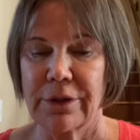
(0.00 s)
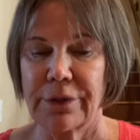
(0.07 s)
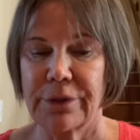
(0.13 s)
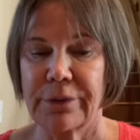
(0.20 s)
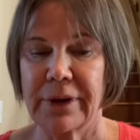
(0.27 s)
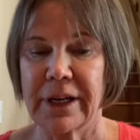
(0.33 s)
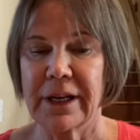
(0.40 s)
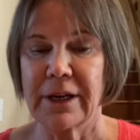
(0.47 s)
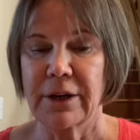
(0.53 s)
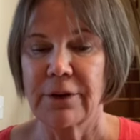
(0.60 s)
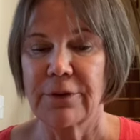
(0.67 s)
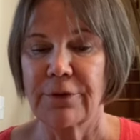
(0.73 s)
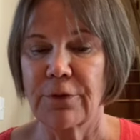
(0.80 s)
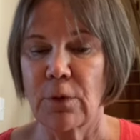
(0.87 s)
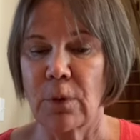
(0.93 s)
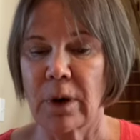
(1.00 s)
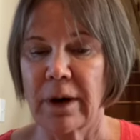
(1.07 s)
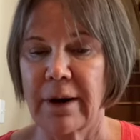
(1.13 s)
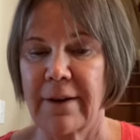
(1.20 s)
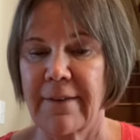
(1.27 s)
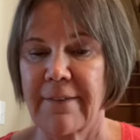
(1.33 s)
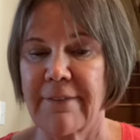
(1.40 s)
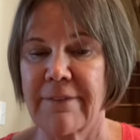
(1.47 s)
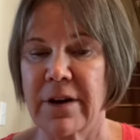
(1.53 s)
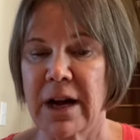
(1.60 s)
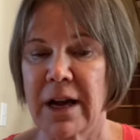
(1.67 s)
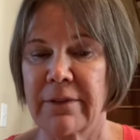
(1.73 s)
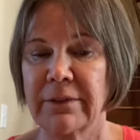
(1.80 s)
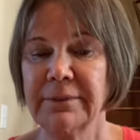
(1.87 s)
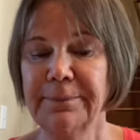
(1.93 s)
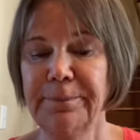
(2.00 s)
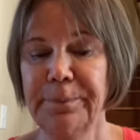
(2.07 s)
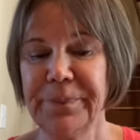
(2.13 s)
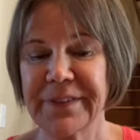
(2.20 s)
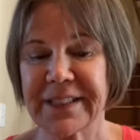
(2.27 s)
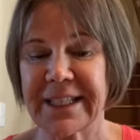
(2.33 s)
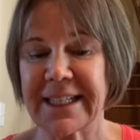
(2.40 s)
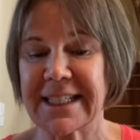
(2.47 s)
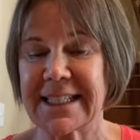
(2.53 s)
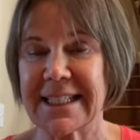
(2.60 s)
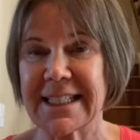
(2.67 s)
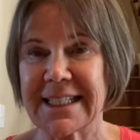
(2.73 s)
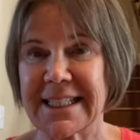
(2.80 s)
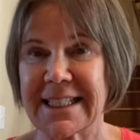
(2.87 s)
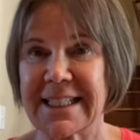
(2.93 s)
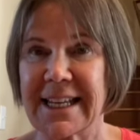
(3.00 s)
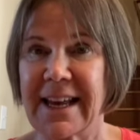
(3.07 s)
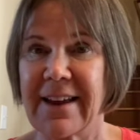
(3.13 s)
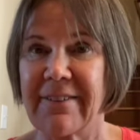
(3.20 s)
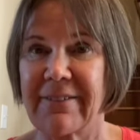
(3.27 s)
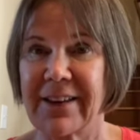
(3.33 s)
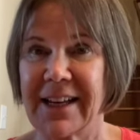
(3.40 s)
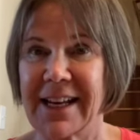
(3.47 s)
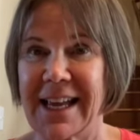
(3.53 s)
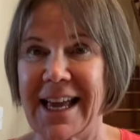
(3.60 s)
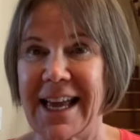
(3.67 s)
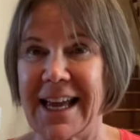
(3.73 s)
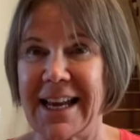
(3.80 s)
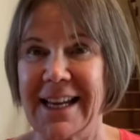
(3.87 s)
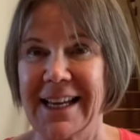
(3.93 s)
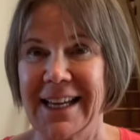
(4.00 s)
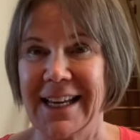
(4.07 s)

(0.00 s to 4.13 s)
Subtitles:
3, 4, 5, 6, 7, 8.